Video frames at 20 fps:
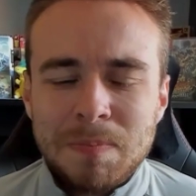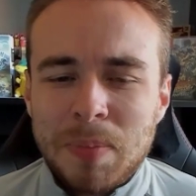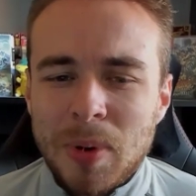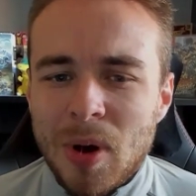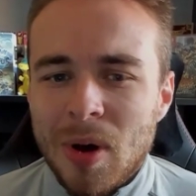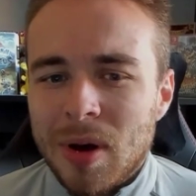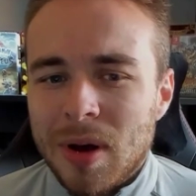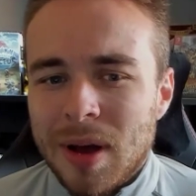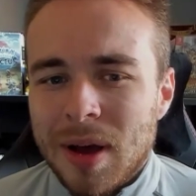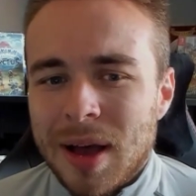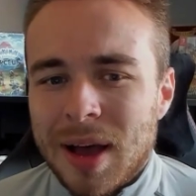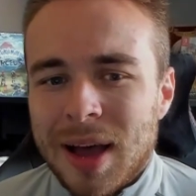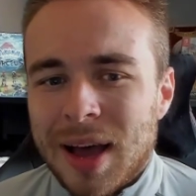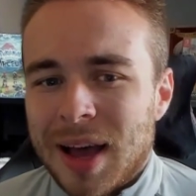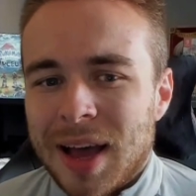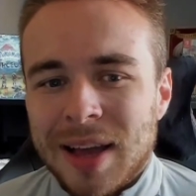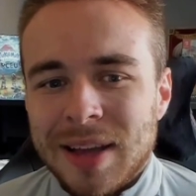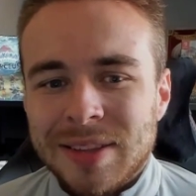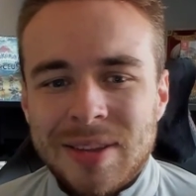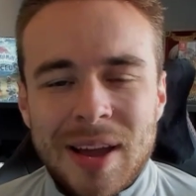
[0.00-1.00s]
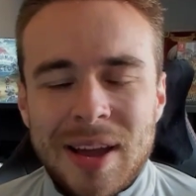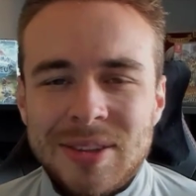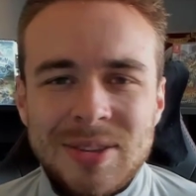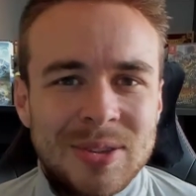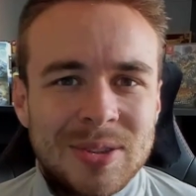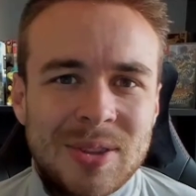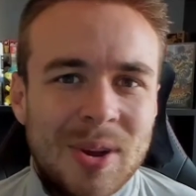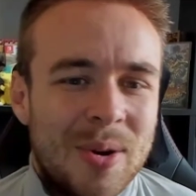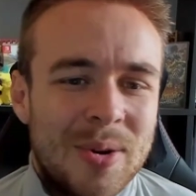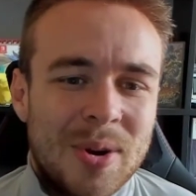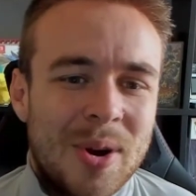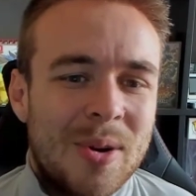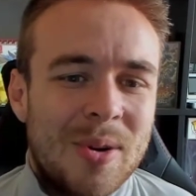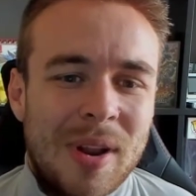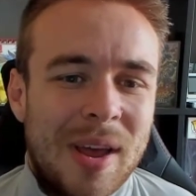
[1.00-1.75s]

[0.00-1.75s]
but I just don't know.